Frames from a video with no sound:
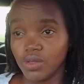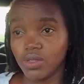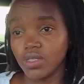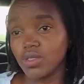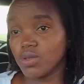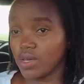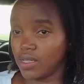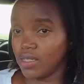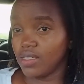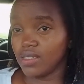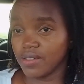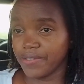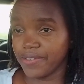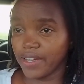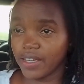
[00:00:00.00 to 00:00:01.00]
You need to
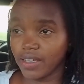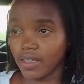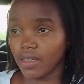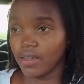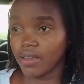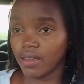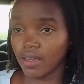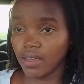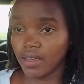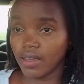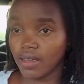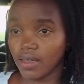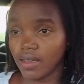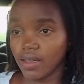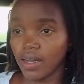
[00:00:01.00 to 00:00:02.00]
identify
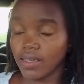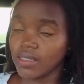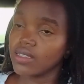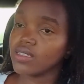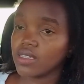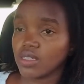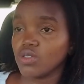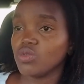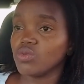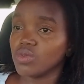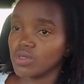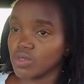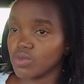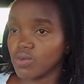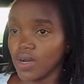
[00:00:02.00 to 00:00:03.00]
the architect you
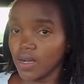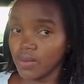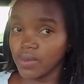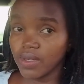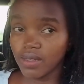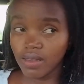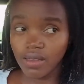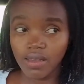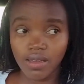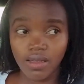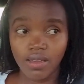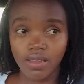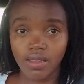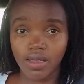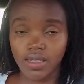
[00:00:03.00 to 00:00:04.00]
want to work with.
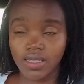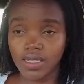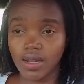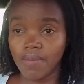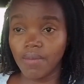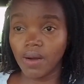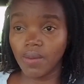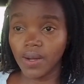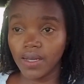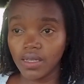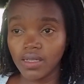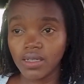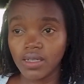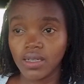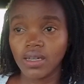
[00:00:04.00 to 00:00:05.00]
That's number
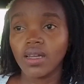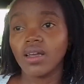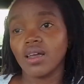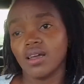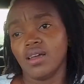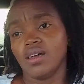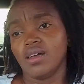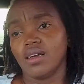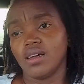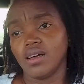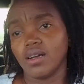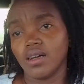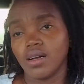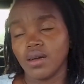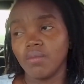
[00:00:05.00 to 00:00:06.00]
one.
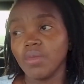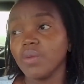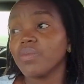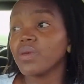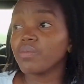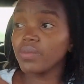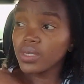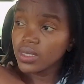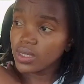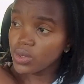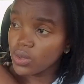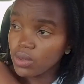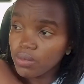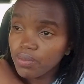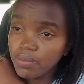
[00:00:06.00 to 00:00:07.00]
Maybe
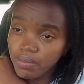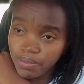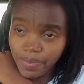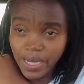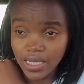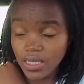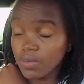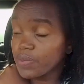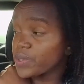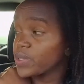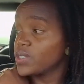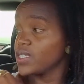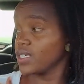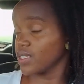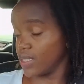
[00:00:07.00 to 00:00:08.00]
based on past
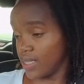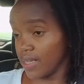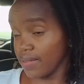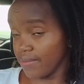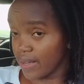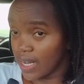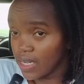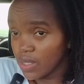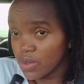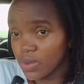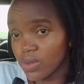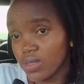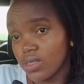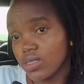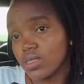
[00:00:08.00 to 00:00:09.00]
projects they've
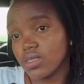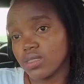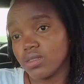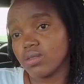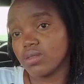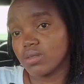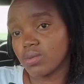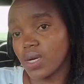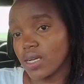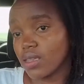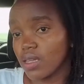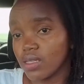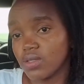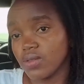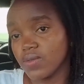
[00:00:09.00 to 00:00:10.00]
handled or
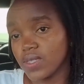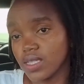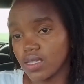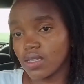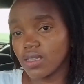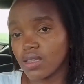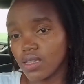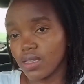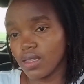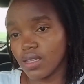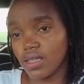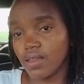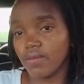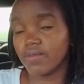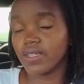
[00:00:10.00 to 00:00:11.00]
work that you've seen
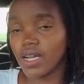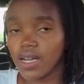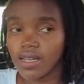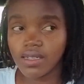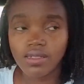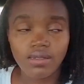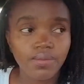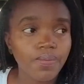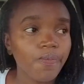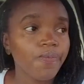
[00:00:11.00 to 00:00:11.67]
that they've done.